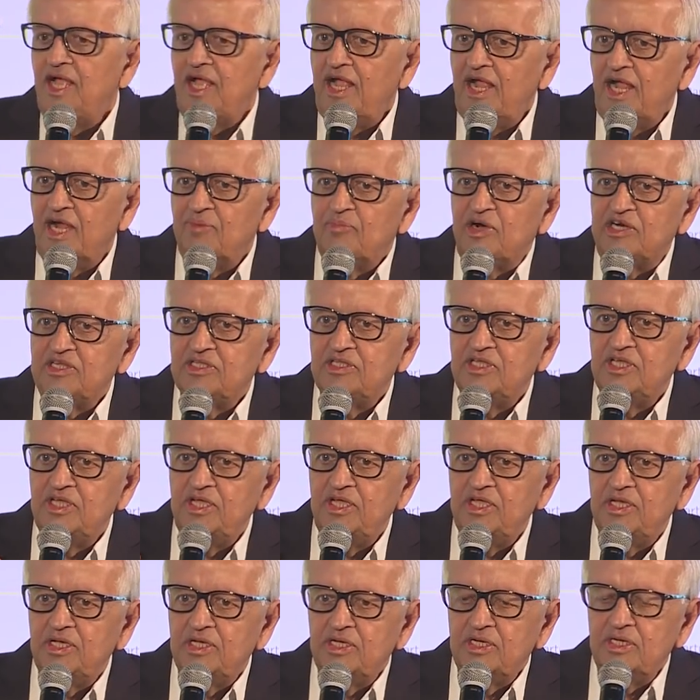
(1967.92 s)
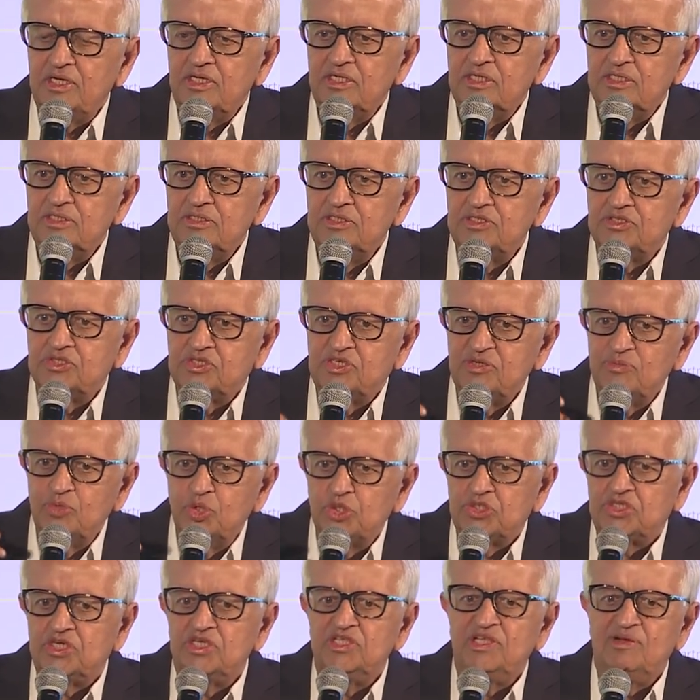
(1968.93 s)
Uh, but the
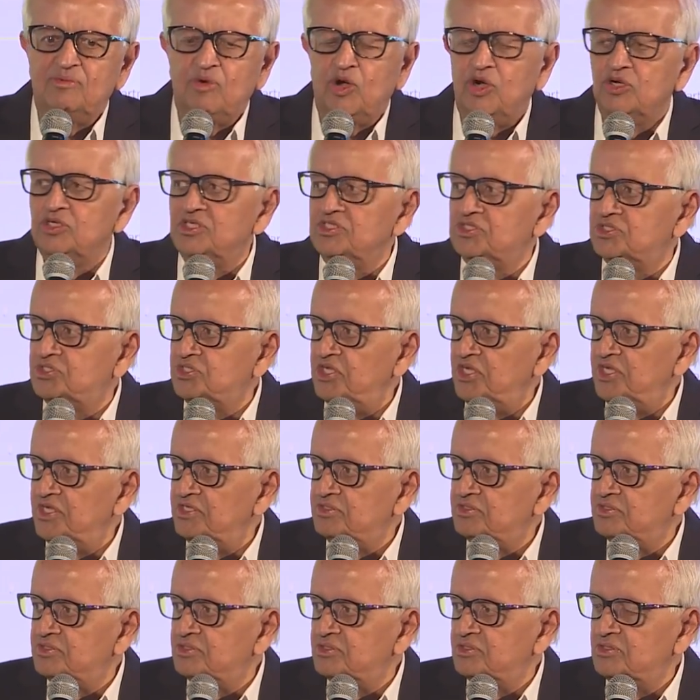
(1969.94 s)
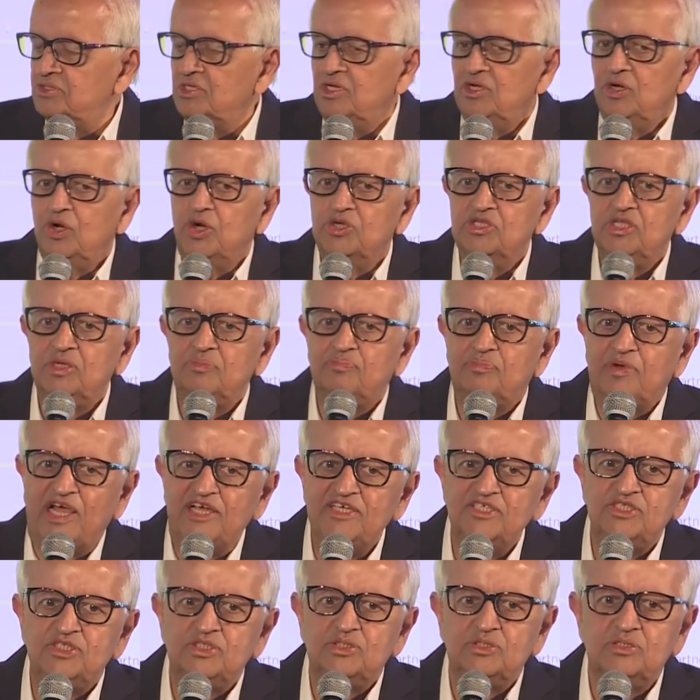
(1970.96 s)
distribution among the states or the
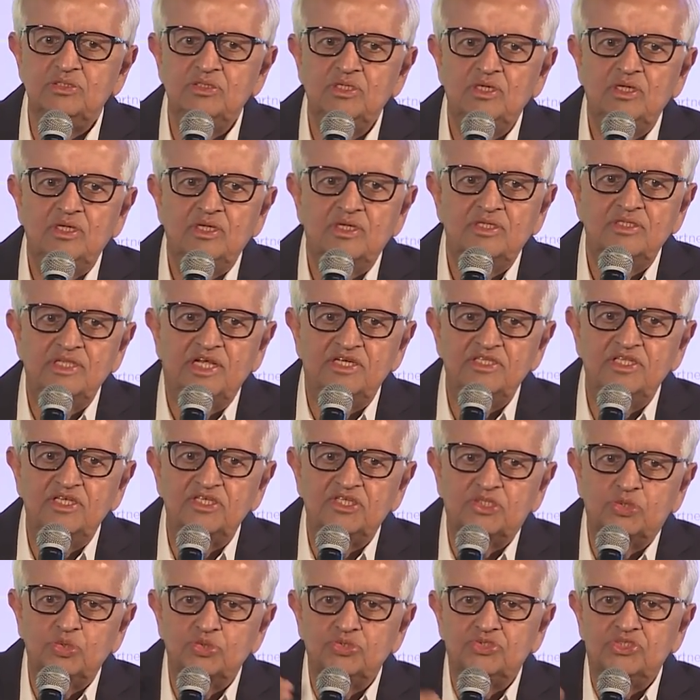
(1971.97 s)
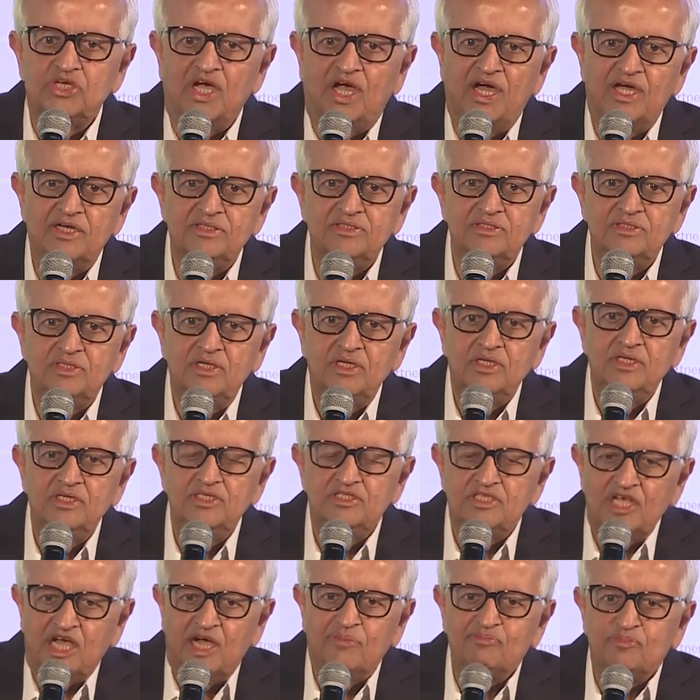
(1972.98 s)
price that they should charge
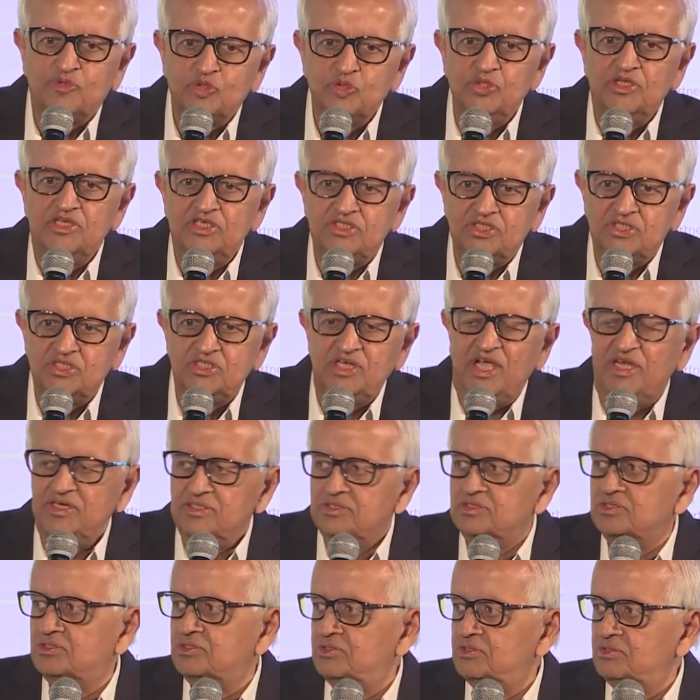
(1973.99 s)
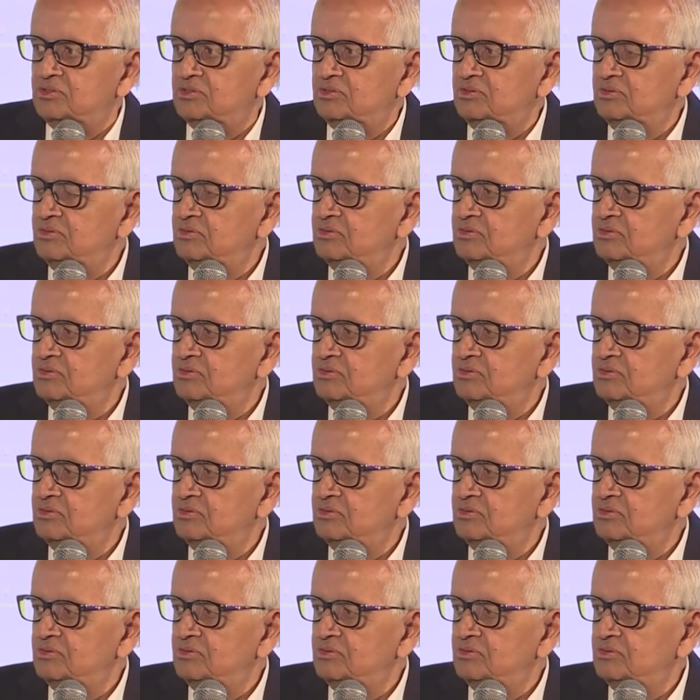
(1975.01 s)
is up to the states.